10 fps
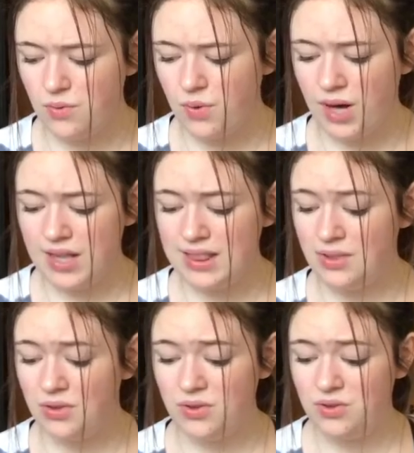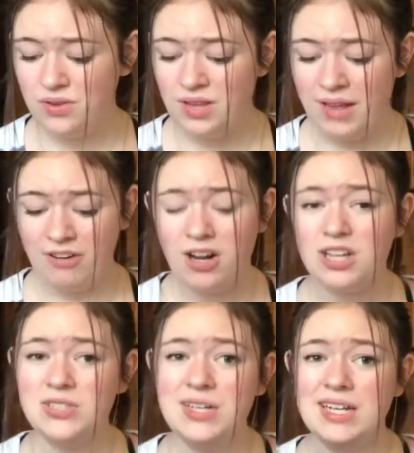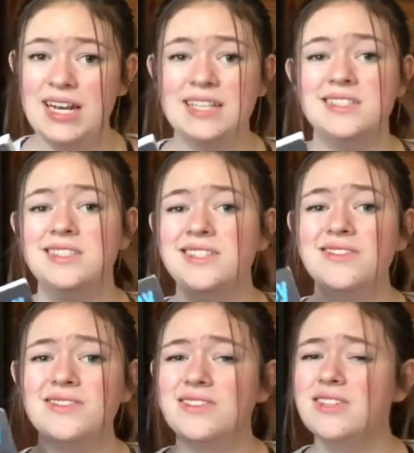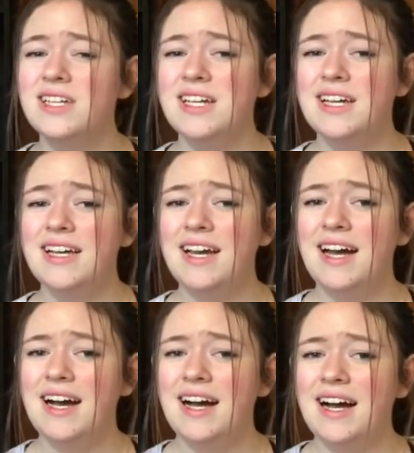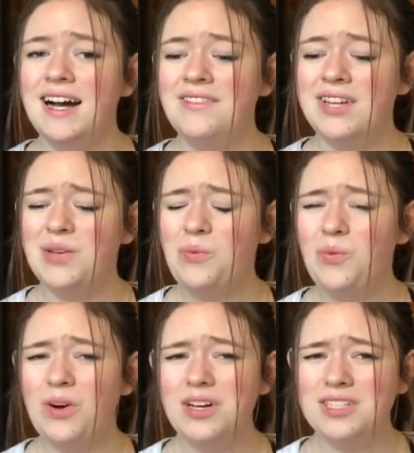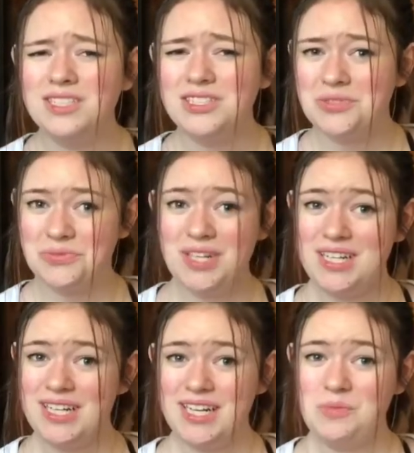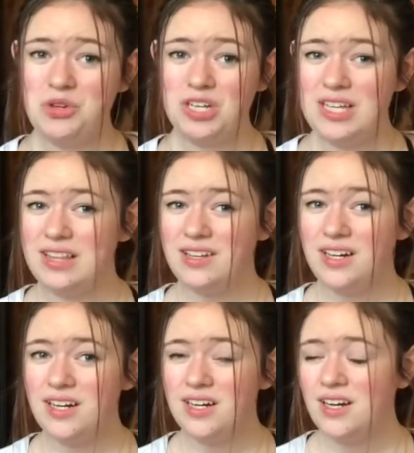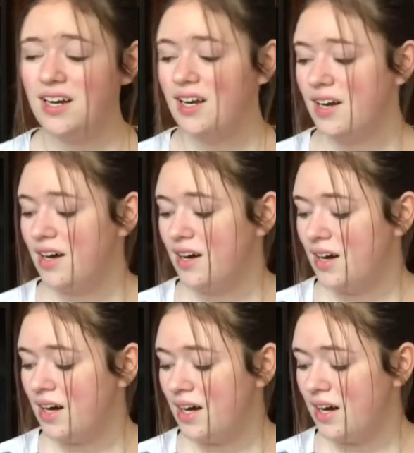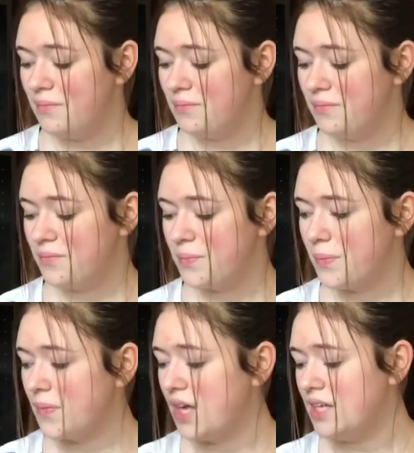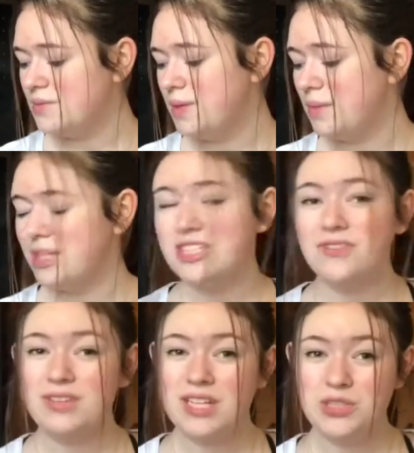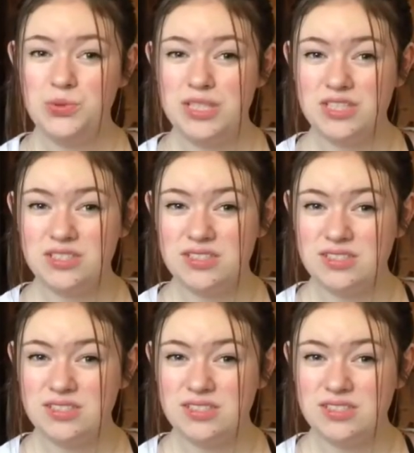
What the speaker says: I never got to it, and I don't have any want to read it anymore either. And it's been on my shelf for like 2 years,